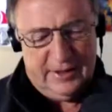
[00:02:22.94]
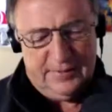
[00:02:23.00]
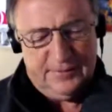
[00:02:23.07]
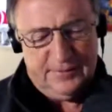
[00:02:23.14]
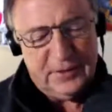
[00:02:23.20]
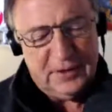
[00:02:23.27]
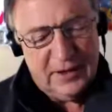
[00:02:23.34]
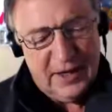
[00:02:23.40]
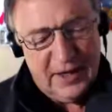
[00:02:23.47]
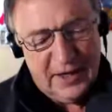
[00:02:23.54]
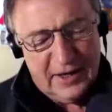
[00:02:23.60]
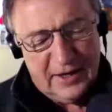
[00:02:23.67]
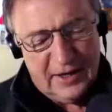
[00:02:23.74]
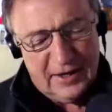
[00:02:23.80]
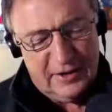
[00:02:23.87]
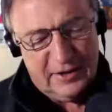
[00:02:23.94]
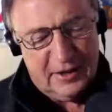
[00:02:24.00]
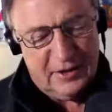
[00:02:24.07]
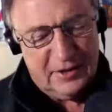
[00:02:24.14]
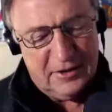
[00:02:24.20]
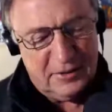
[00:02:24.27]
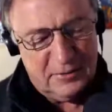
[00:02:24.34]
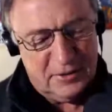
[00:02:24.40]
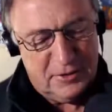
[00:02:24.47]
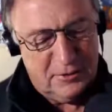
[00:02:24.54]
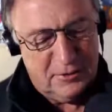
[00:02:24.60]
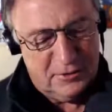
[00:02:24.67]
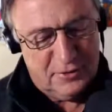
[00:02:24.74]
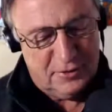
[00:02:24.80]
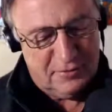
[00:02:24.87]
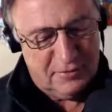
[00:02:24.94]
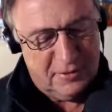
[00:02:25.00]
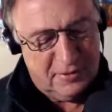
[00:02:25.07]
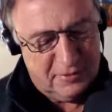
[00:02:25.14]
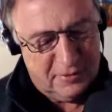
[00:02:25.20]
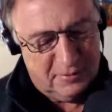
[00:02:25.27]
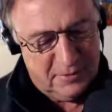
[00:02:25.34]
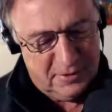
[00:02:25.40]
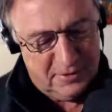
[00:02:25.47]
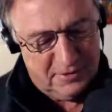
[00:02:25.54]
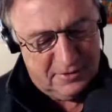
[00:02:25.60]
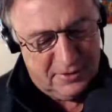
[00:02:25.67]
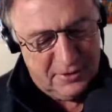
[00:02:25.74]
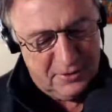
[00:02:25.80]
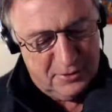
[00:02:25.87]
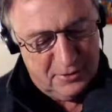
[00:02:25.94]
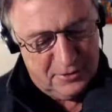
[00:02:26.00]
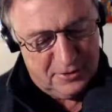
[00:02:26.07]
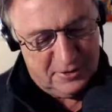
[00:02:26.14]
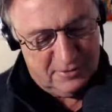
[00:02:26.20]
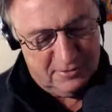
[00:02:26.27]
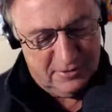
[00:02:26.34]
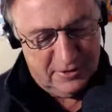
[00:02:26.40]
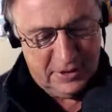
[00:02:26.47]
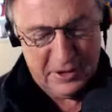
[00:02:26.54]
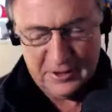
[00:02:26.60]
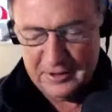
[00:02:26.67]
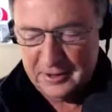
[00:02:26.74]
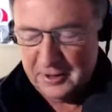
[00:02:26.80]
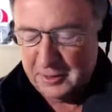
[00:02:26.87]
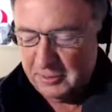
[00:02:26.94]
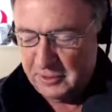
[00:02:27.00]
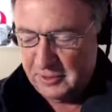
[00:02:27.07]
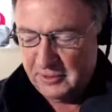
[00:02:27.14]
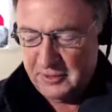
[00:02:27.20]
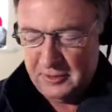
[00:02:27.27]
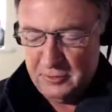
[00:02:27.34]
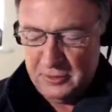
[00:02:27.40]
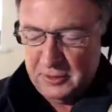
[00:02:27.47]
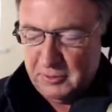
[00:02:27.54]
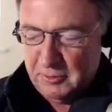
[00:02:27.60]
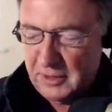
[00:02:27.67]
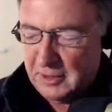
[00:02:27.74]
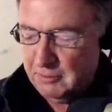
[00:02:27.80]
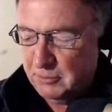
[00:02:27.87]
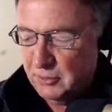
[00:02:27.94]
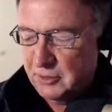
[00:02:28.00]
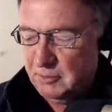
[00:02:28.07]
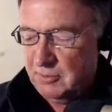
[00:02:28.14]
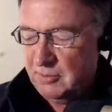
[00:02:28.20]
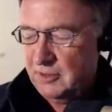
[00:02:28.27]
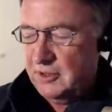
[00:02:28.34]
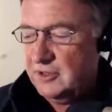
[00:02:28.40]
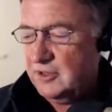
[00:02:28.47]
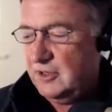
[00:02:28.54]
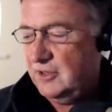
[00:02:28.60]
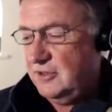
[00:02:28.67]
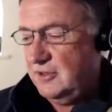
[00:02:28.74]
Yeah, I think I was still suffering from the news that Lincoln in the Bardo won the Man Booker Prize last night.